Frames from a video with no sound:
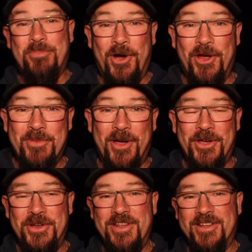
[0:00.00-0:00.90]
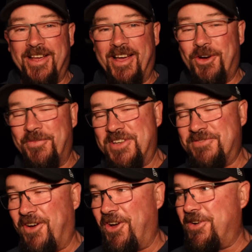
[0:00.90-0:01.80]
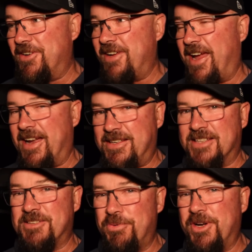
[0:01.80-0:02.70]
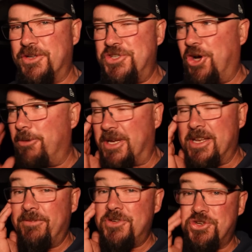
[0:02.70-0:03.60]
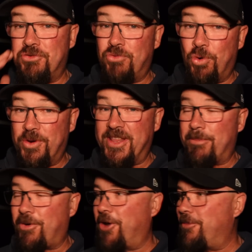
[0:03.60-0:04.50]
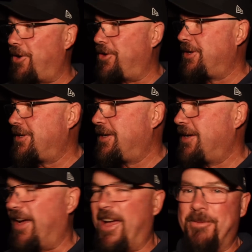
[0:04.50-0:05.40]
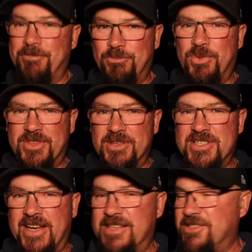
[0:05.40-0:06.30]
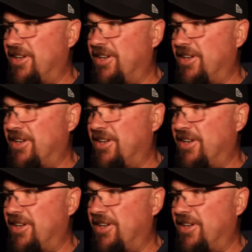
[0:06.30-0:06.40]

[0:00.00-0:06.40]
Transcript: pro mode on this phone, and it does a pretty good job. You can even shoot raw in that pro mode with the settings that